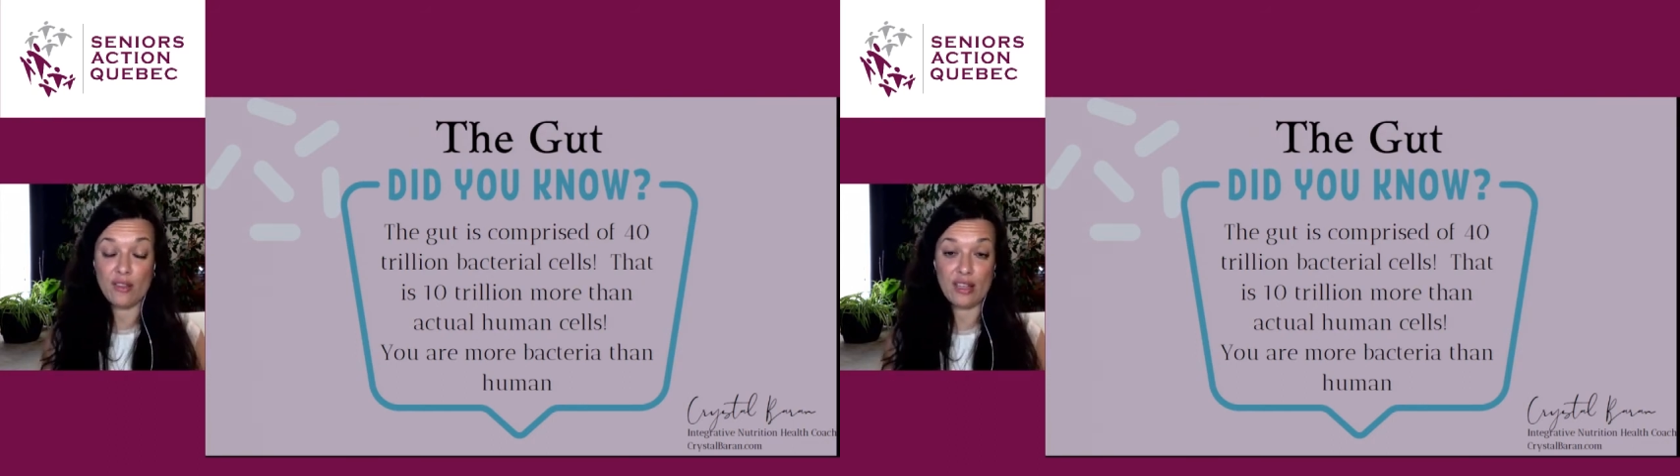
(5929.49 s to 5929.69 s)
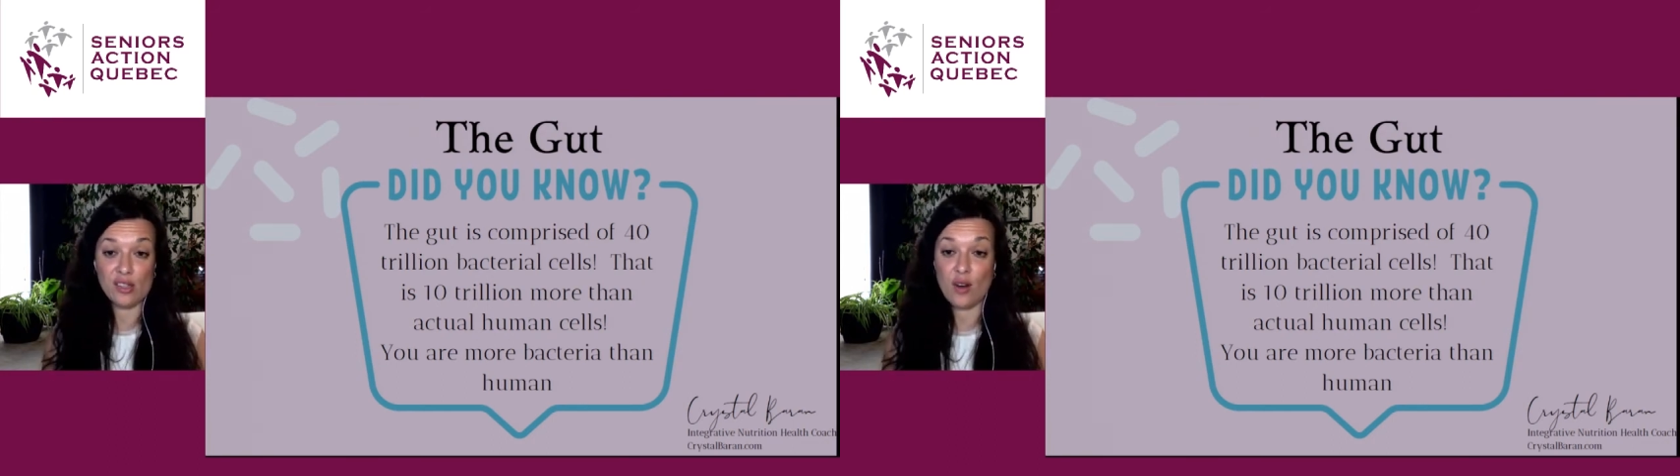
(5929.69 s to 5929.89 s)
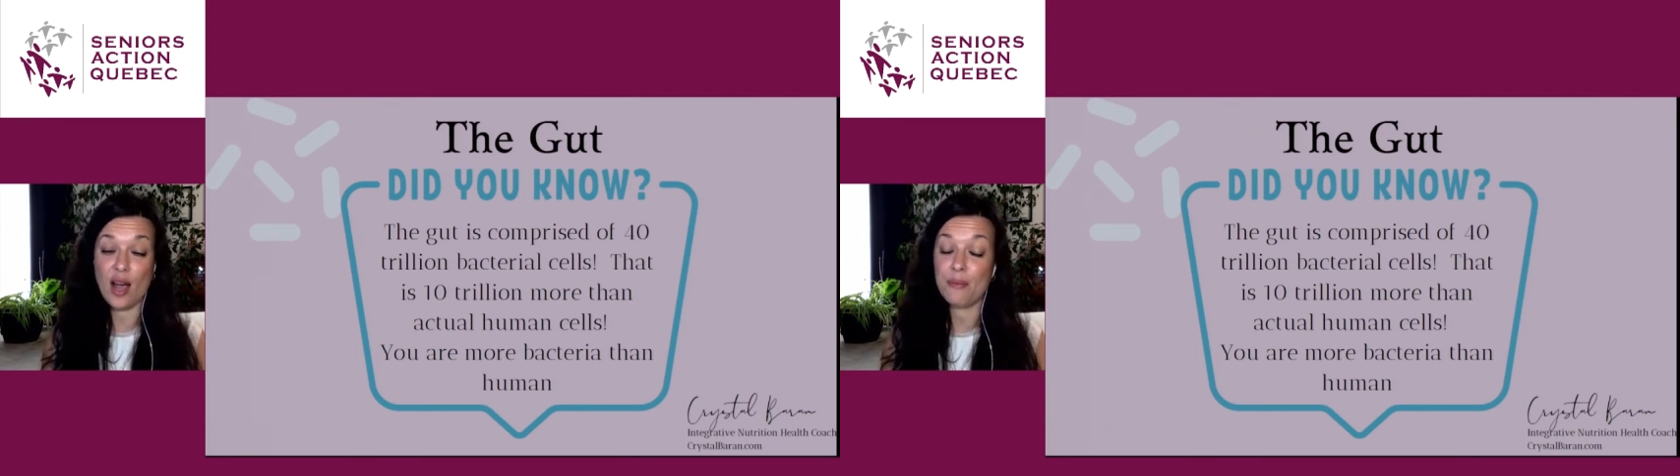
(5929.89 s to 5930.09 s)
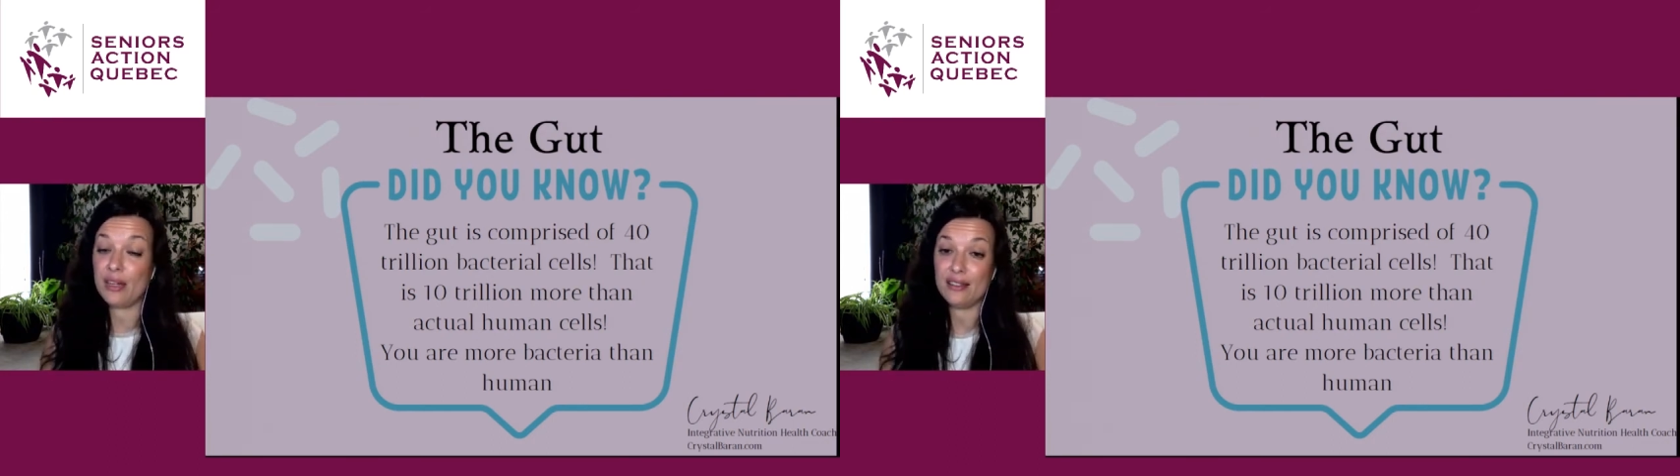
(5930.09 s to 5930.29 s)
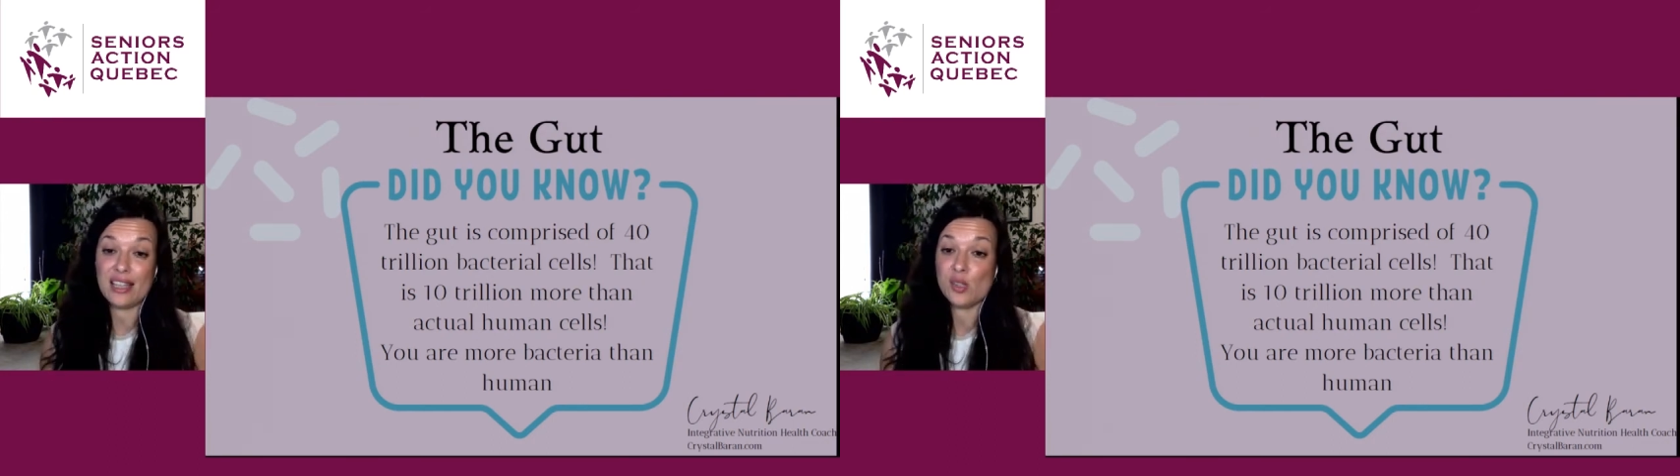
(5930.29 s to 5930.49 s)
things are
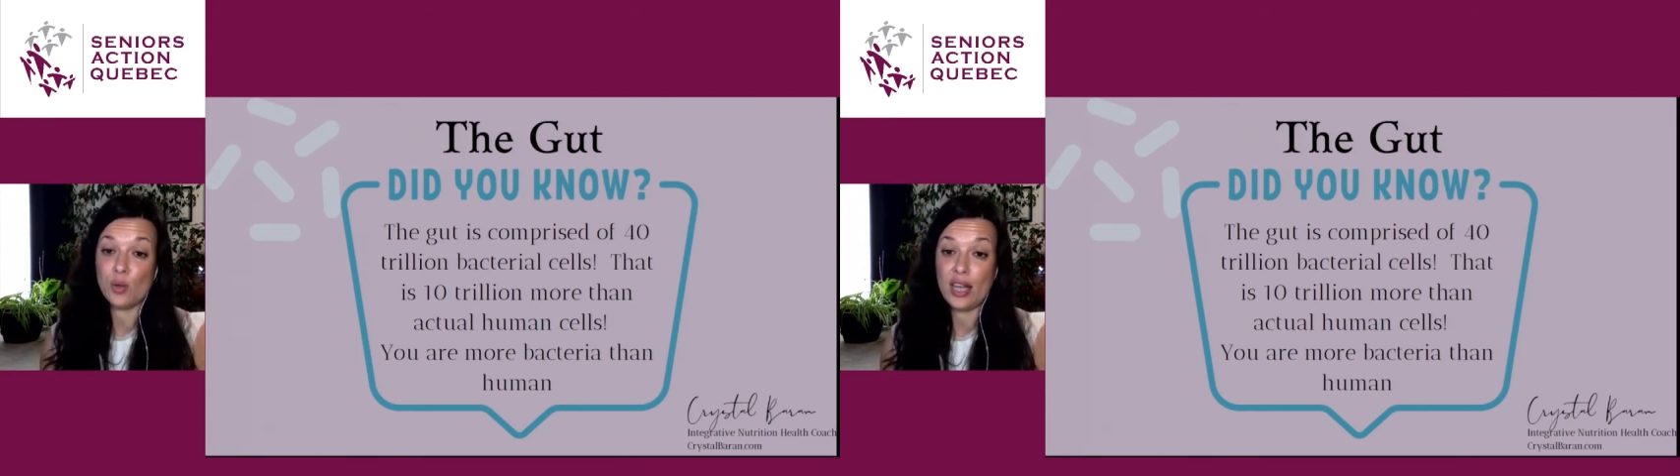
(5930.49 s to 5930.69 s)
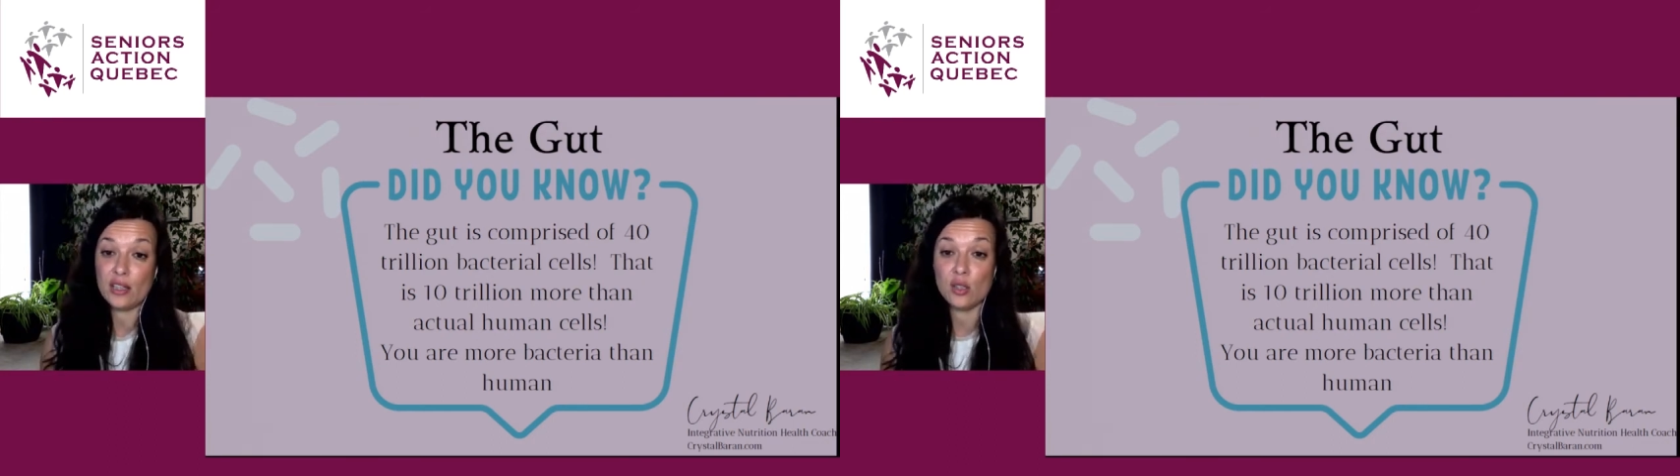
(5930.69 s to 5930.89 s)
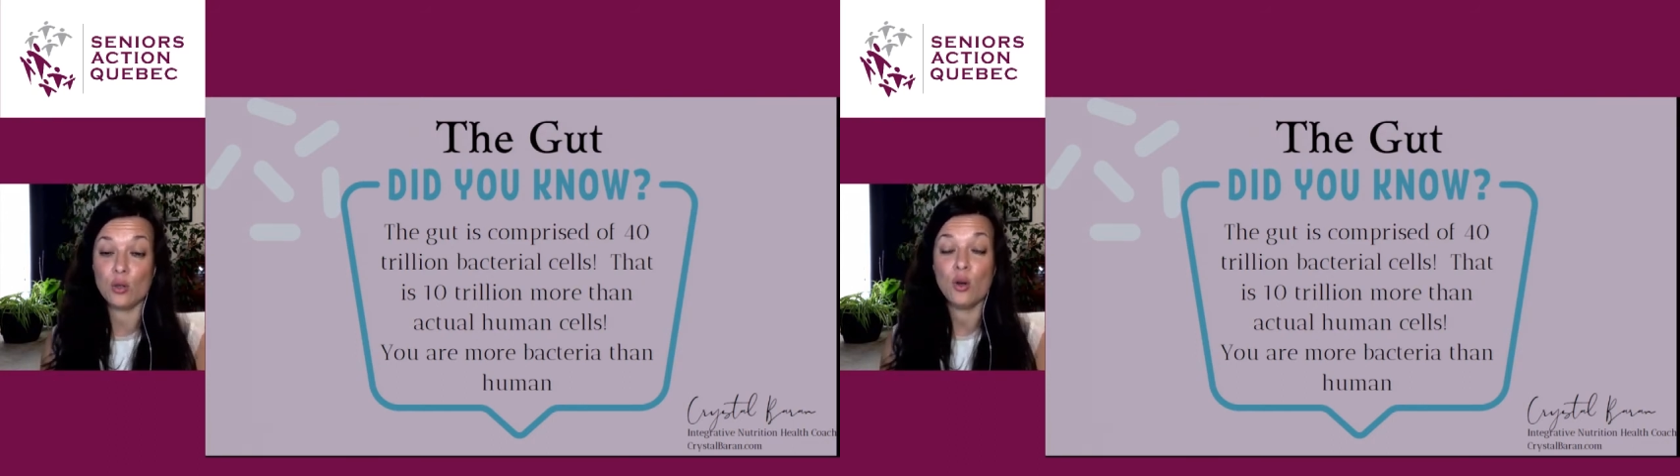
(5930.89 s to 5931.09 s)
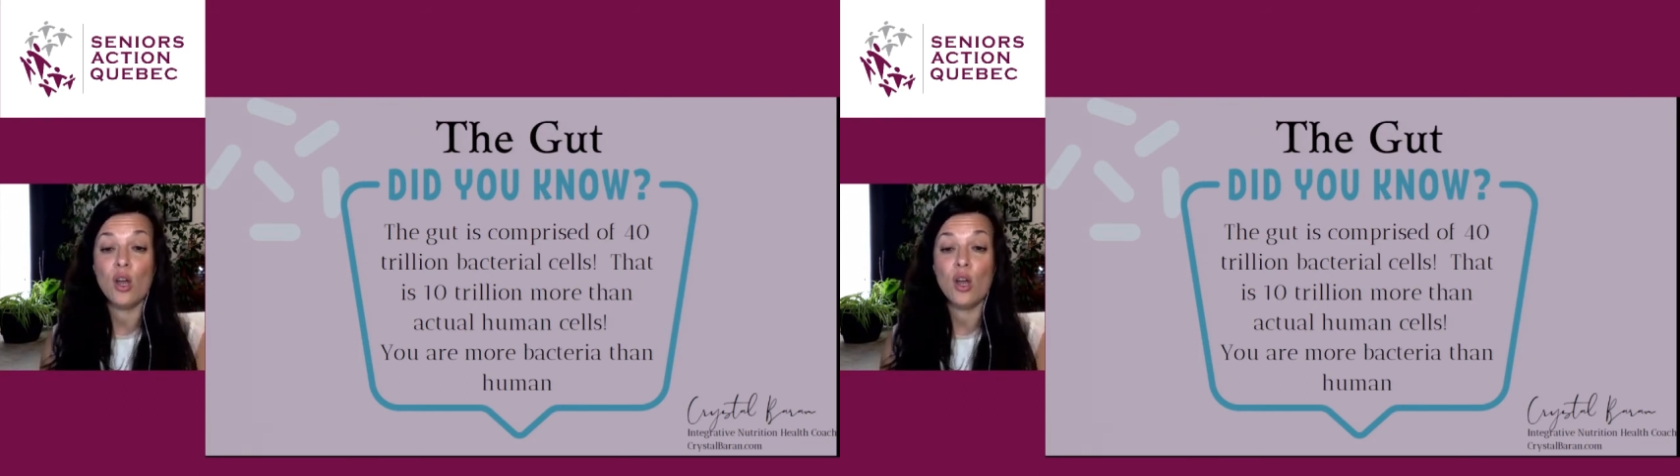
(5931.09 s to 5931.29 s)
happening, that's okay too.